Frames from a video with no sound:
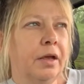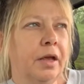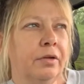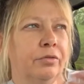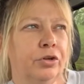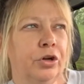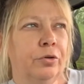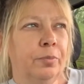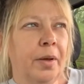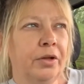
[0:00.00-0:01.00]
every
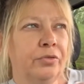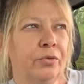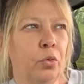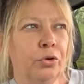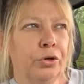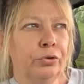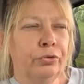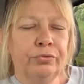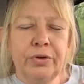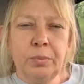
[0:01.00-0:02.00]
year, past four years
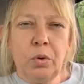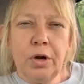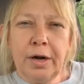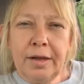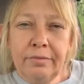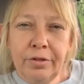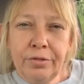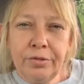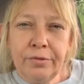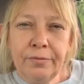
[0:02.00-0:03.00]
on February 11th,
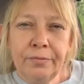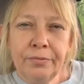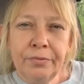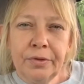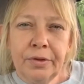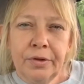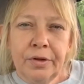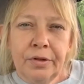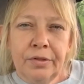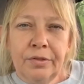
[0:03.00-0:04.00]

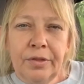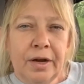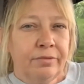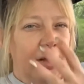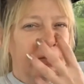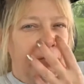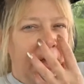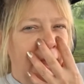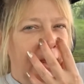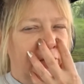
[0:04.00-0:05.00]
that I've had,
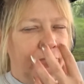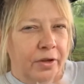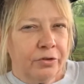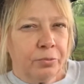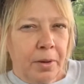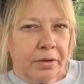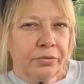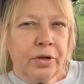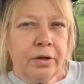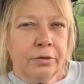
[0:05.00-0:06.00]
I had a face
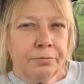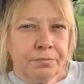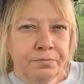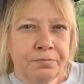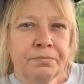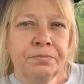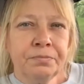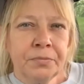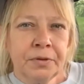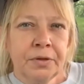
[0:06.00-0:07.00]
mask on
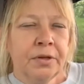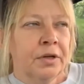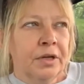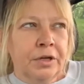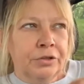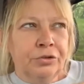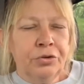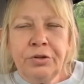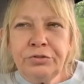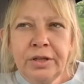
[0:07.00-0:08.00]
you
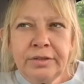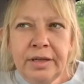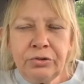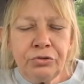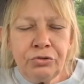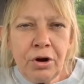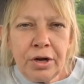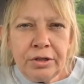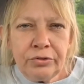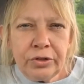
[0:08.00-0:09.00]
not think that's
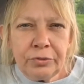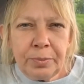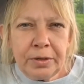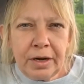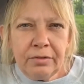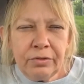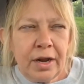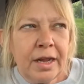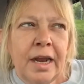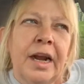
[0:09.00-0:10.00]
strange? That's been every
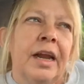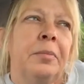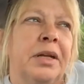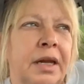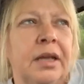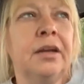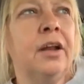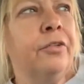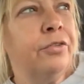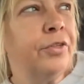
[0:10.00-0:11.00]
day. And let me tell you
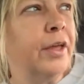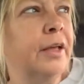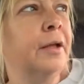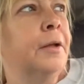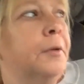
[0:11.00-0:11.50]
another thing.